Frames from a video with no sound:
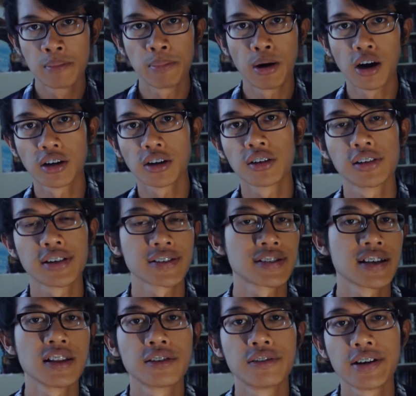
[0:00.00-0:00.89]
Particle
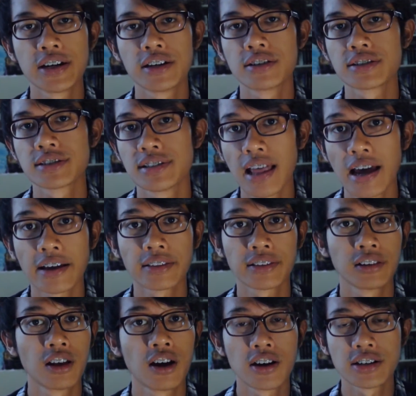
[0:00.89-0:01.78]
accelerators
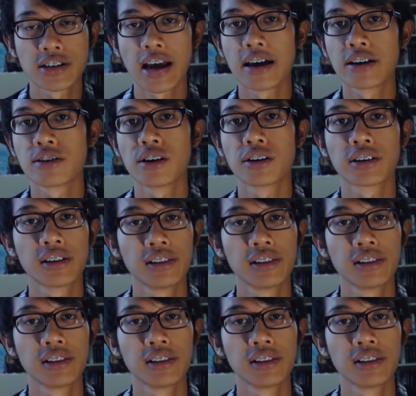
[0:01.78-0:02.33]
like the Large Hadron